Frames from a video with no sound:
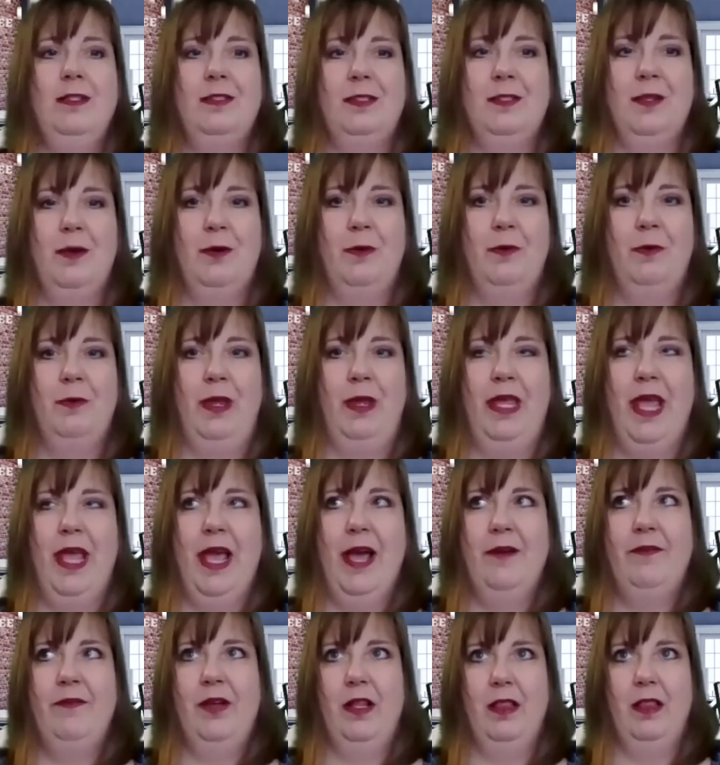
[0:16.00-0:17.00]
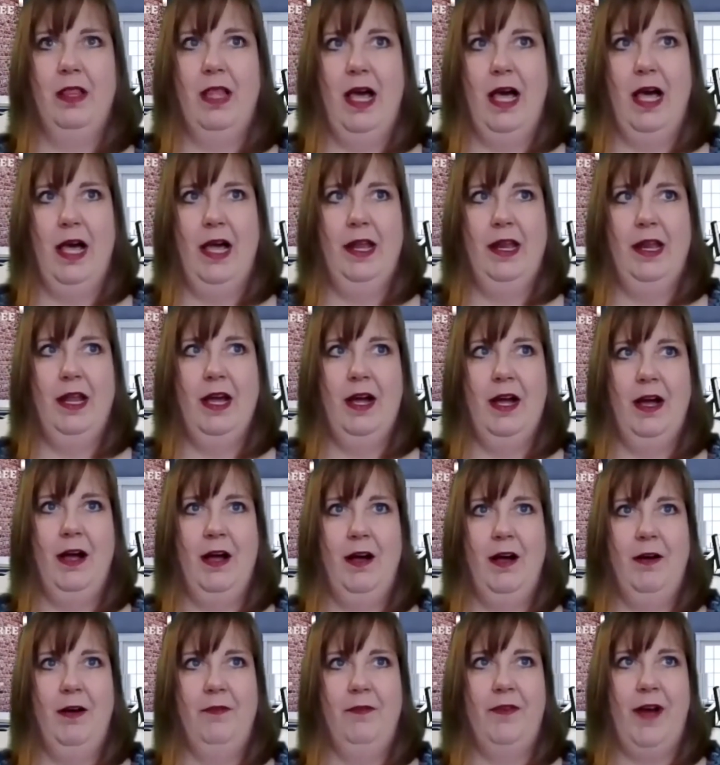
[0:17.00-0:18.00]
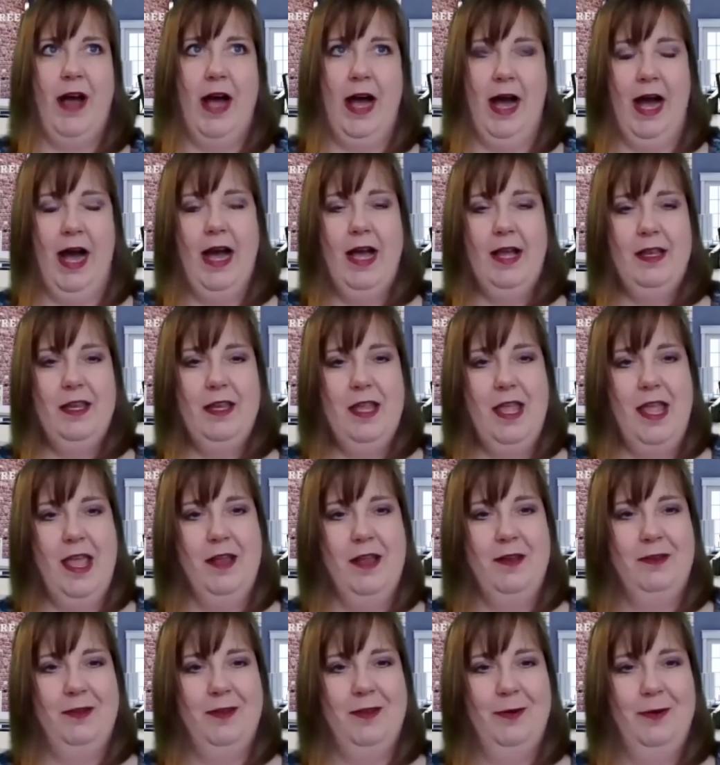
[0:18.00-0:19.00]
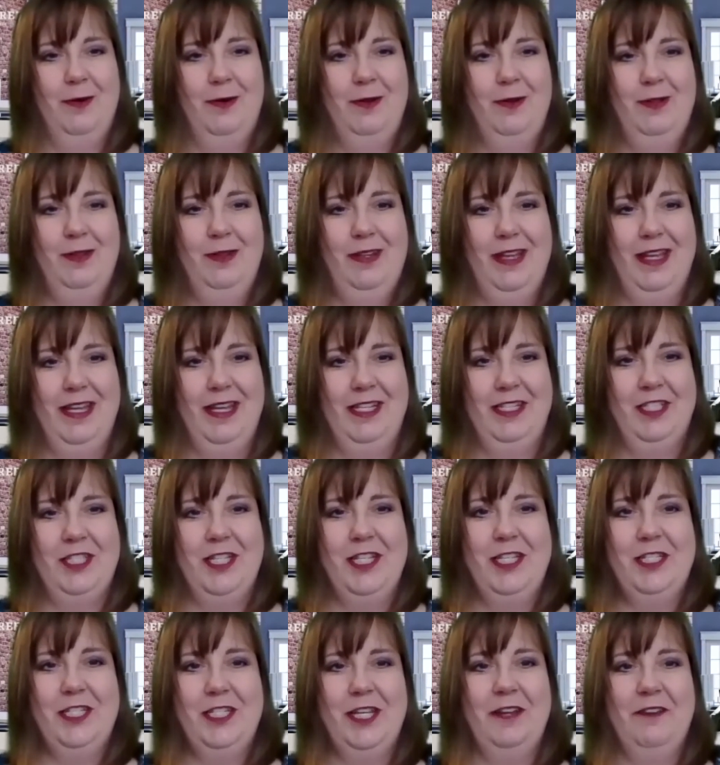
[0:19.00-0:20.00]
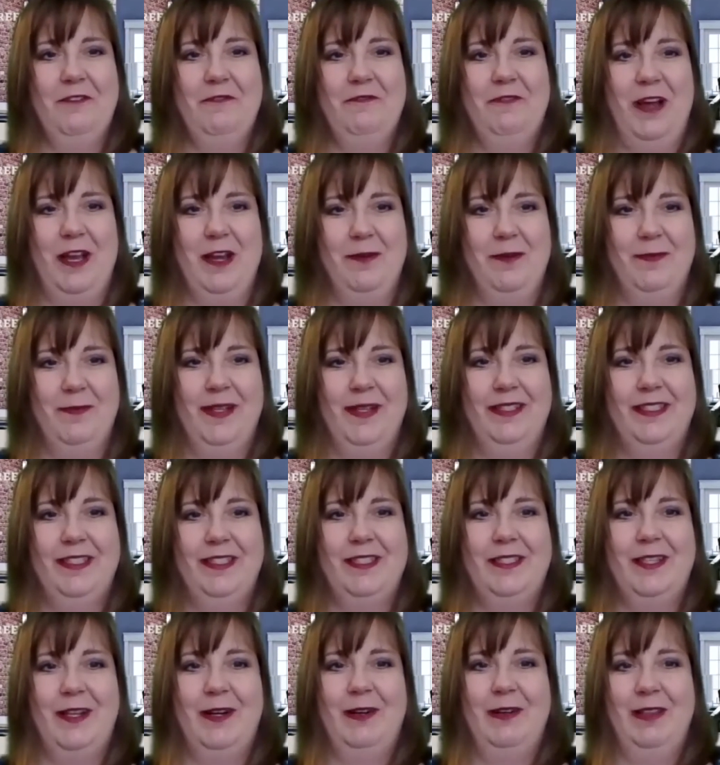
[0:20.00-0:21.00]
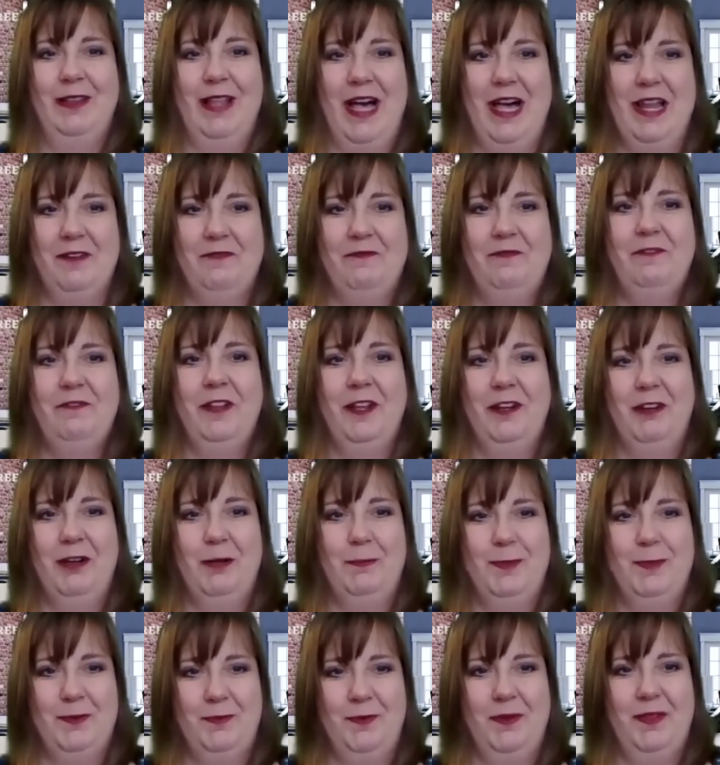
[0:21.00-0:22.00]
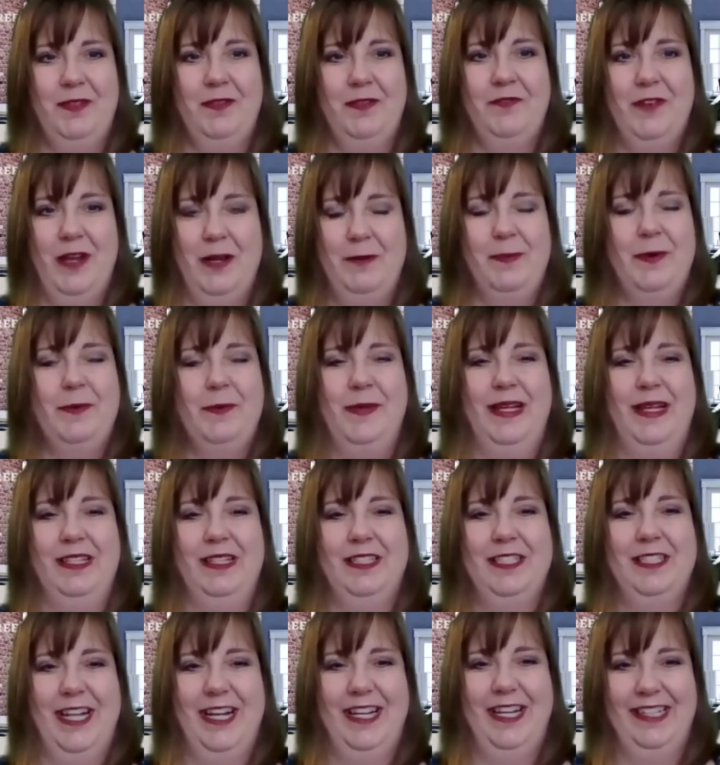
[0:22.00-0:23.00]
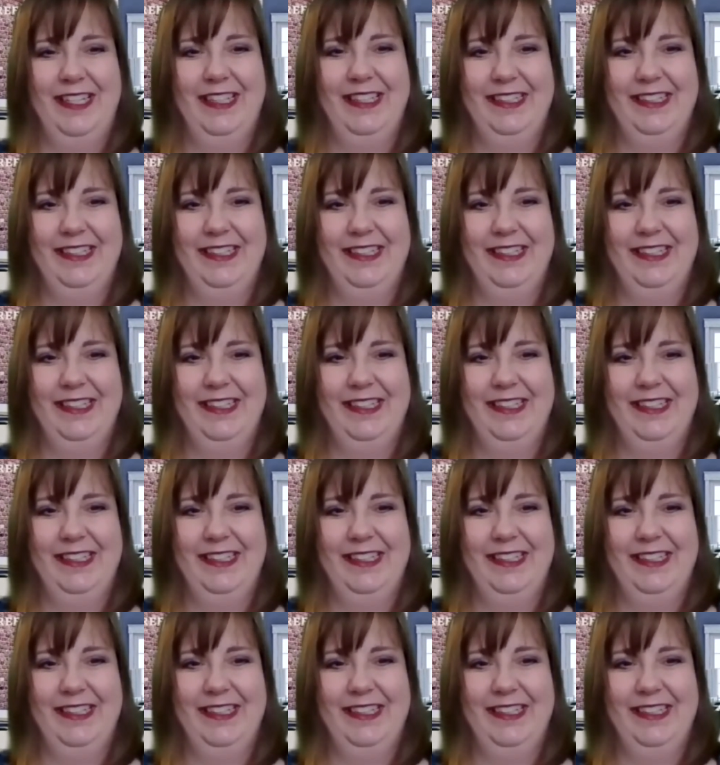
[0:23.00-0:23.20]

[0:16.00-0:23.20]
So we have a lot of hot and cold and changing environments. So a lot of flare-ups with the fibromyalgia.